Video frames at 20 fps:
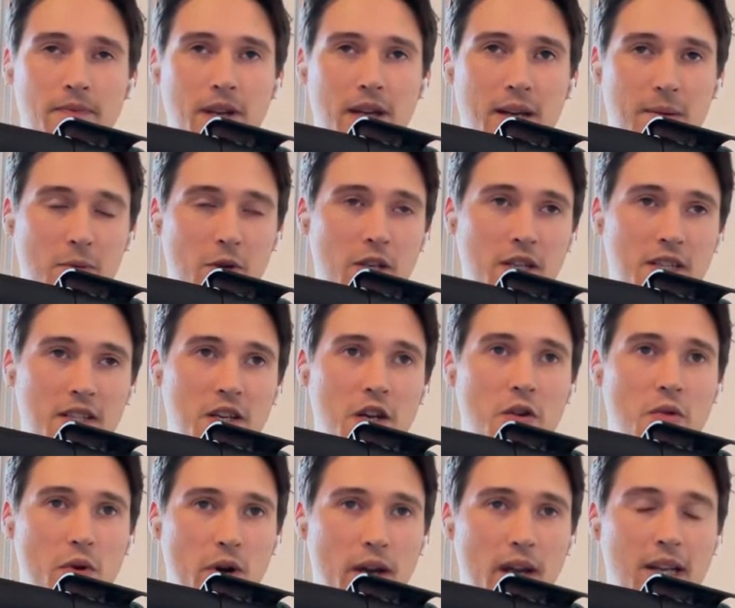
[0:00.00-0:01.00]
And I'm going to
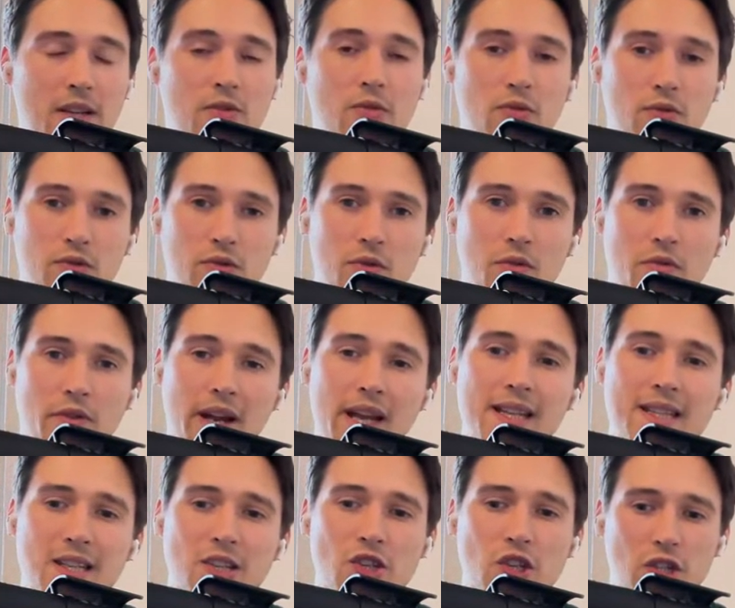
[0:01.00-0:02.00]
say, okay, to, to
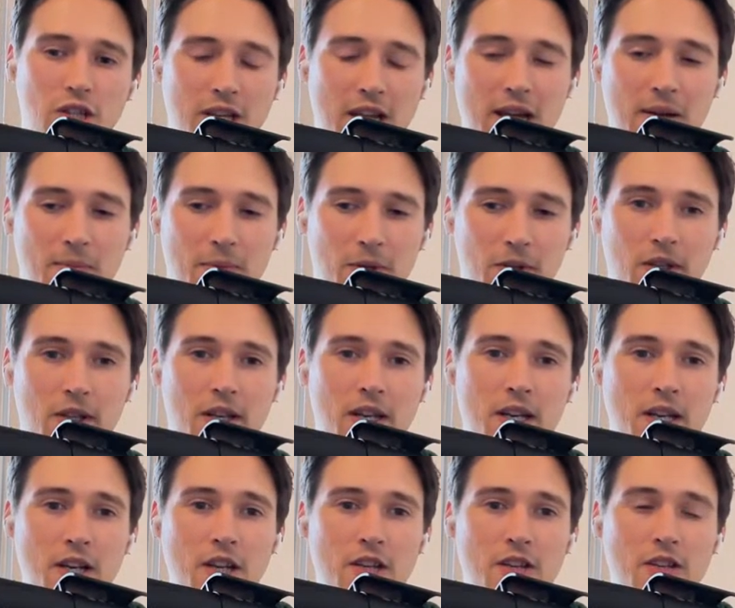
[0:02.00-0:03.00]
create such a table,
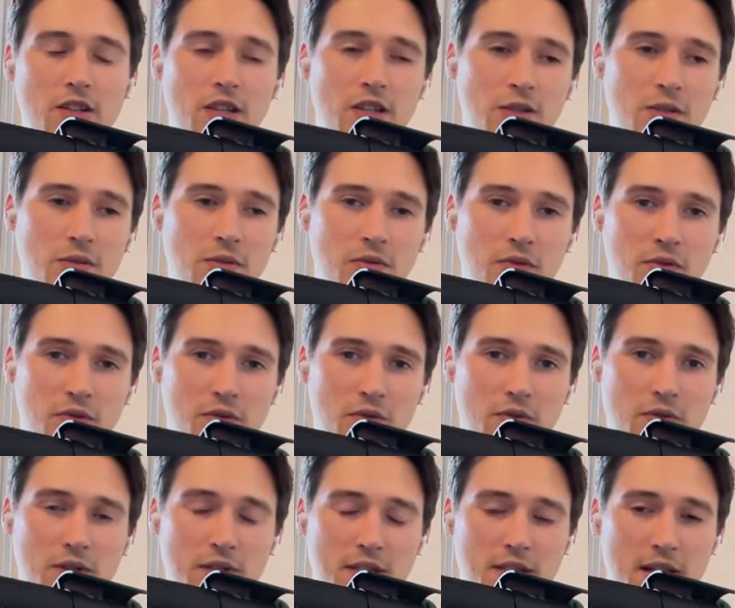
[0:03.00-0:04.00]
you need to do
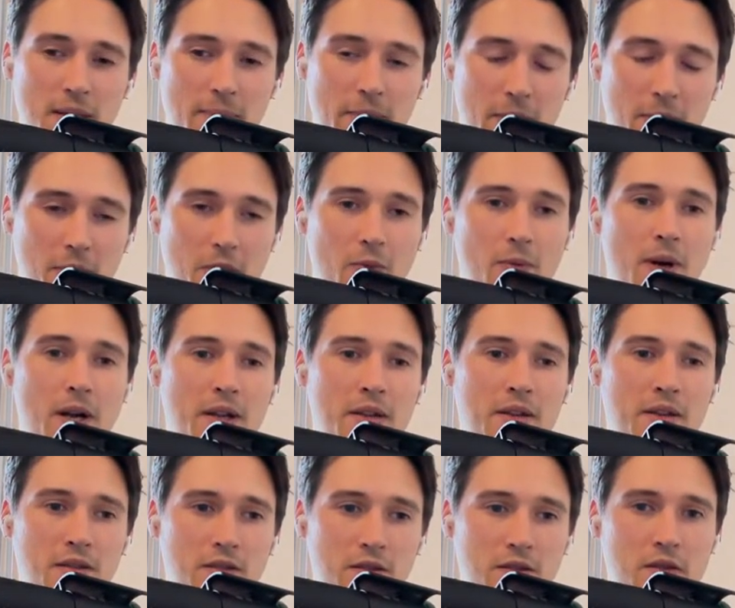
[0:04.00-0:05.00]
step number
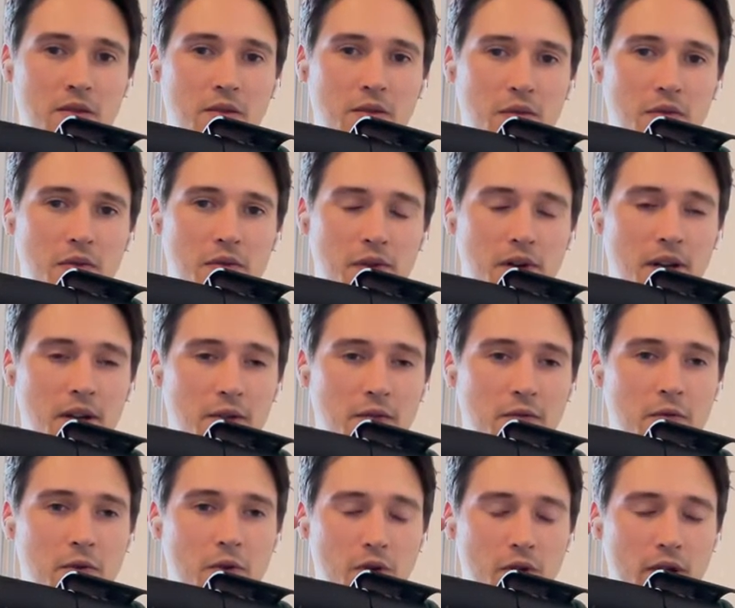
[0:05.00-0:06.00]
one, two, three,
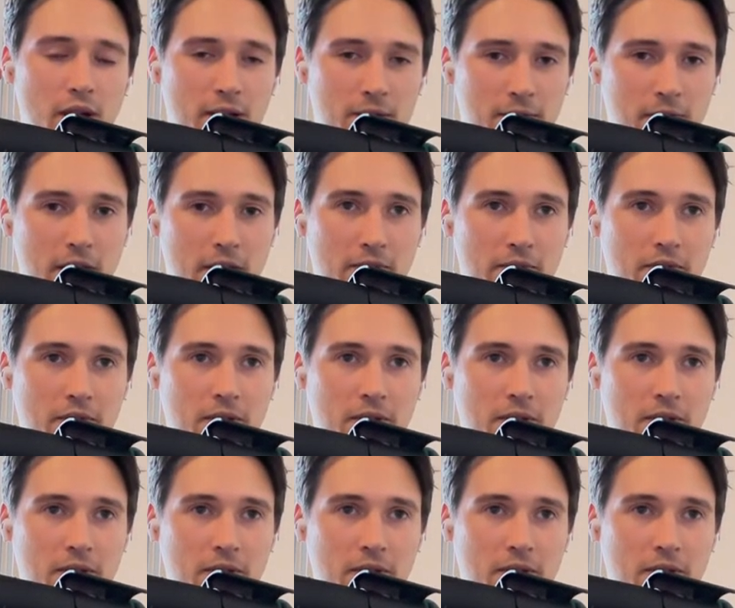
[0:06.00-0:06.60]
four, and five.